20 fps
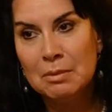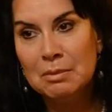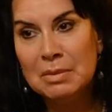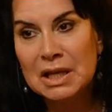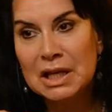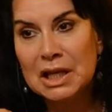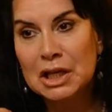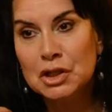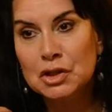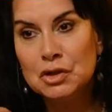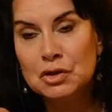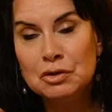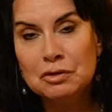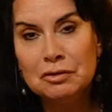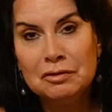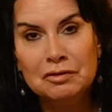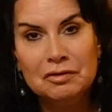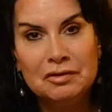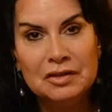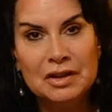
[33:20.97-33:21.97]
because
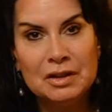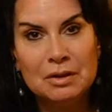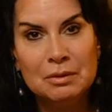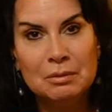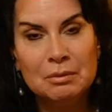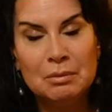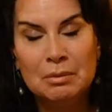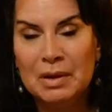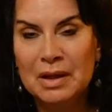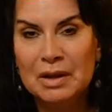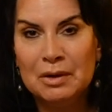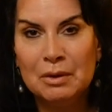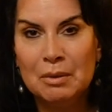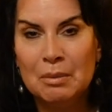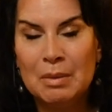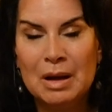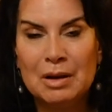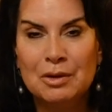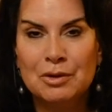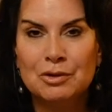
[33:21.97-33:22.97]
you feel better
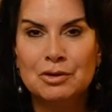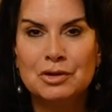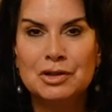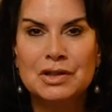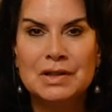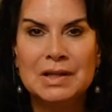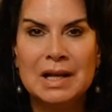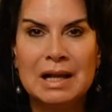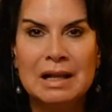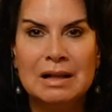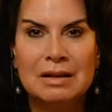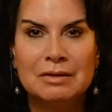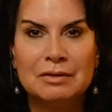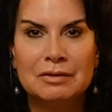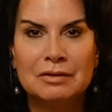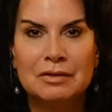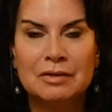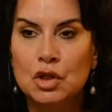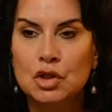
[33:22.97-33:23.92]
about yourself.